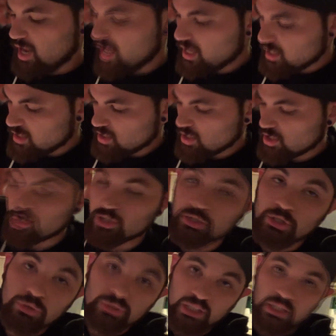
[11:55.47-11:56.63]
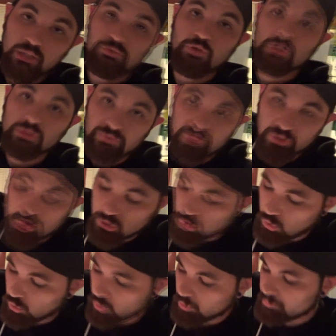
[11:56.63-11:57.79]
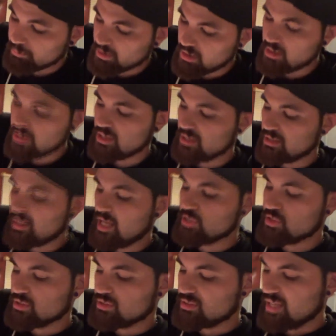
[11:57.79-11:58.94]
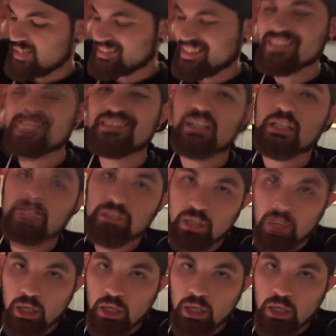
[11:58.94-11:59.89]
A, they're new to eating frozen food, or B, it's instinct.